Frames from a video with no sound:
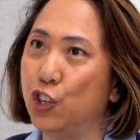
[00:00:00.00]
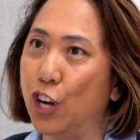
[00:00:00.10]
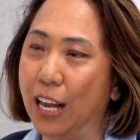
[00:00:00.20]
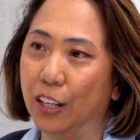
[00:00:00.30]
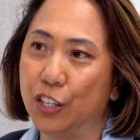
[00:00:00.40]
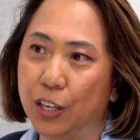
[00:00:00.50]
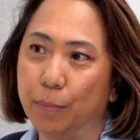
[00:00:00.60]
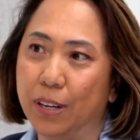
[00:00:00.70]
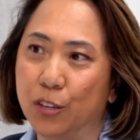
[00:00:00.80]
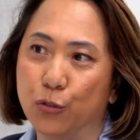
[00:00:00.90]

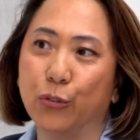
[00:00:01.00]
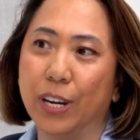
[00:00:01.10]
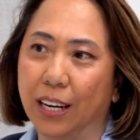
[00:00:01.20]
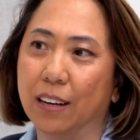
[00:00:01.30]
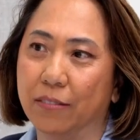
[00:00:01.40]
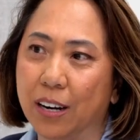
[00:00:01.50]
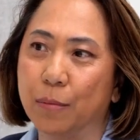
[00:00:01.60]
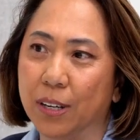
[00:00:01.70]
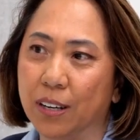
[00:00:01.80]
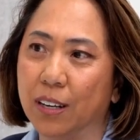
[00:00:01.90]
challenging but intriguing environment.